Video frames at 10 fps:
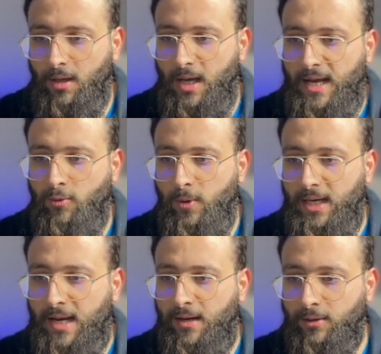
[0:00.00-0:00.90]
and we
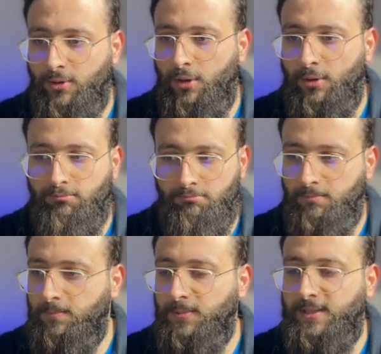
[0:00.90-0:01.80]
can return
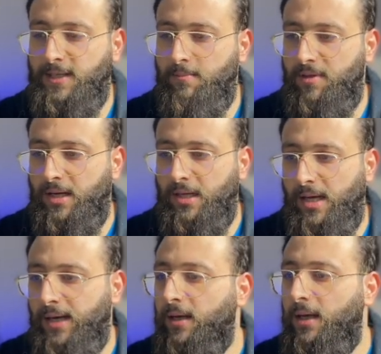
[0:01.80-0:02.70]
something
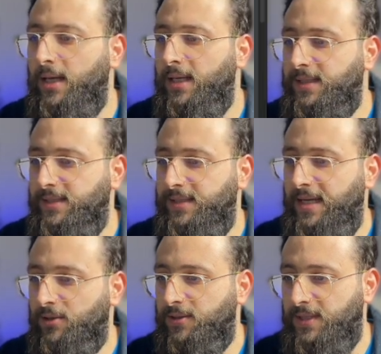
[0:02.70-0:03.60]
like
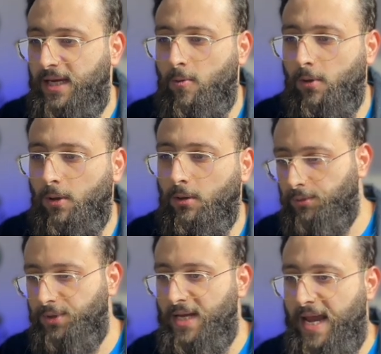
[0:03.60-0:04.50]
status equal
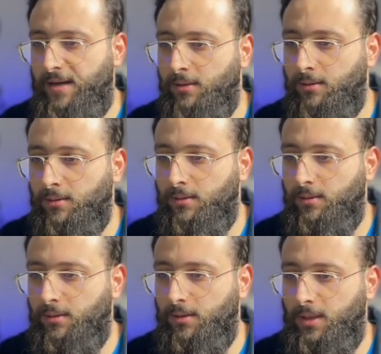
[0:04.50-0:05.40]
tenant
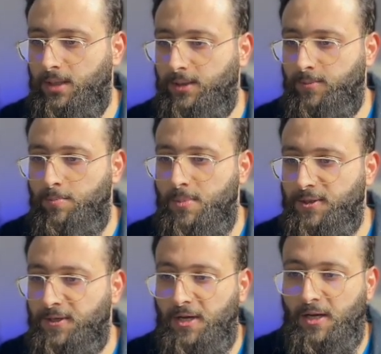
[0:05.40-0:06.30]
is
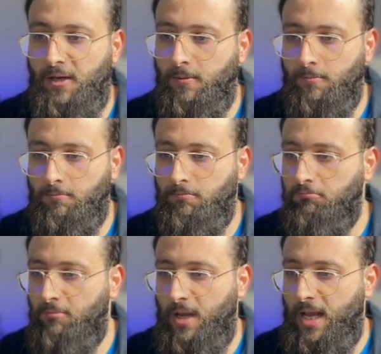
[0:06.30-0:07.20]
missing,
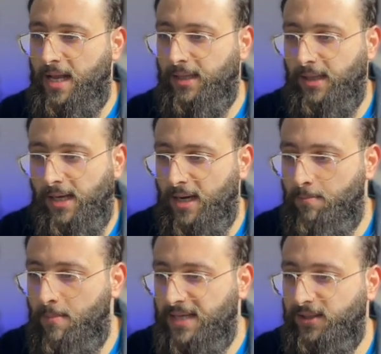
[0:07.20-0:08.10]
and like a
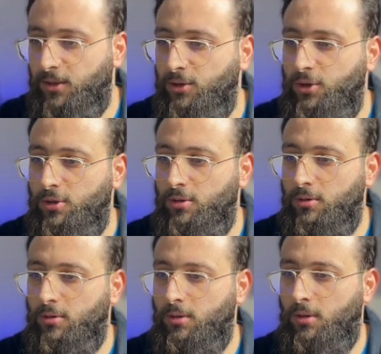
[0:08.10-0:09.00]
message,
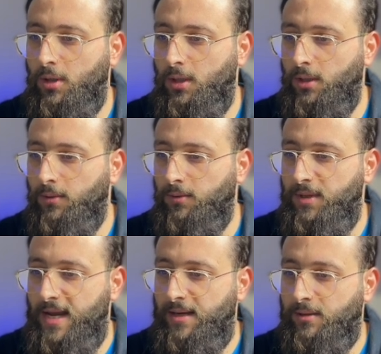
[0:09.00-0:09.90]

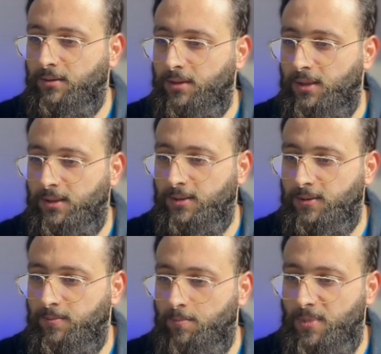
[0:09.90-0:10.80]
tenant is
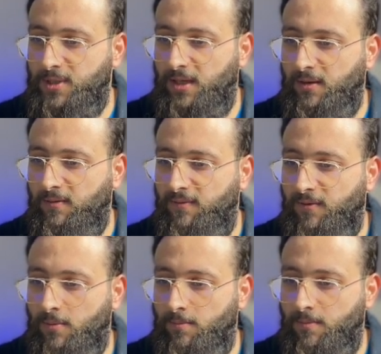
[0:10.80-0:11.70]
missing
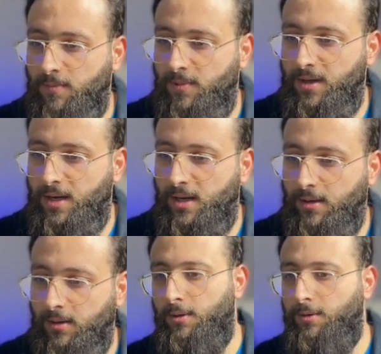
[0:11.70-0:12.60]
from the
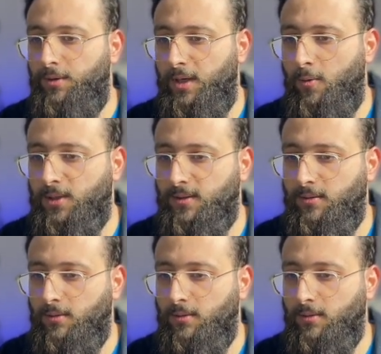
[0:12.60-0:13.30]
request.